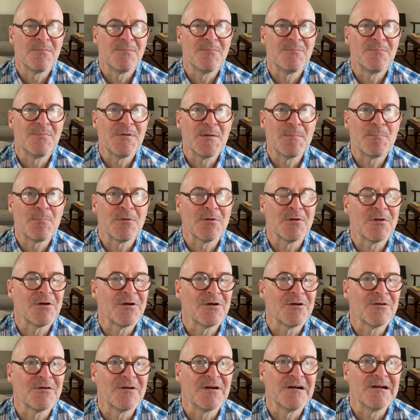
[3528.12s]
people
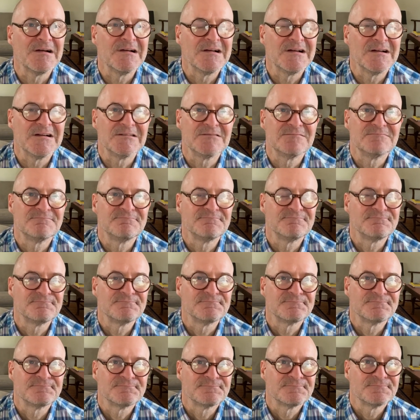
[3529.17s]
are
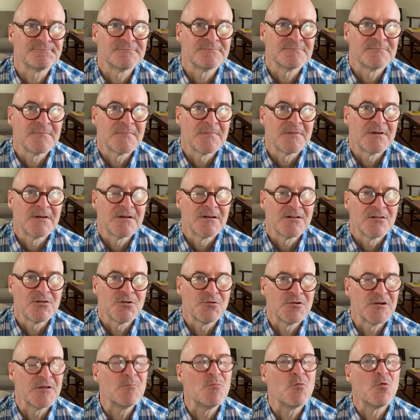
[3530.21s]

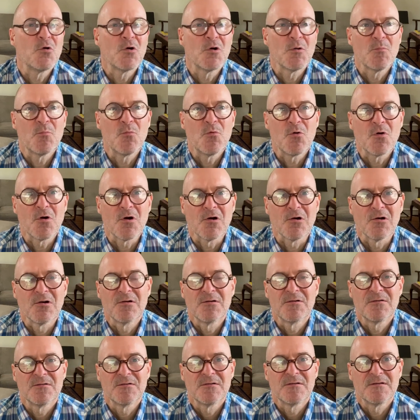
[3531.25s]
learning more and more
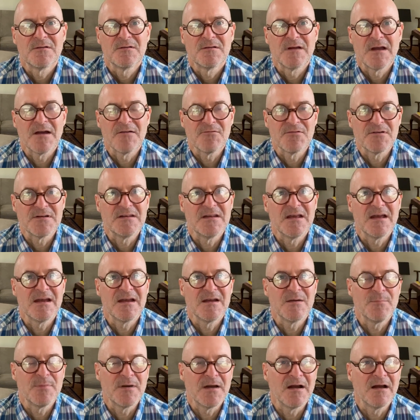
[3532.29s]
every day
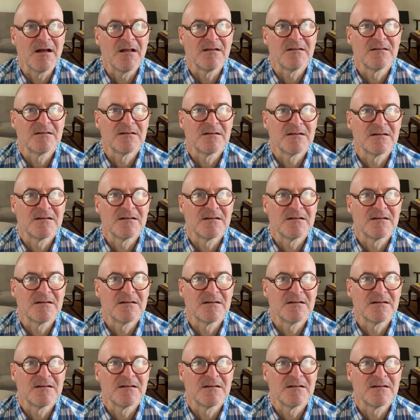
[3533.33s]
about,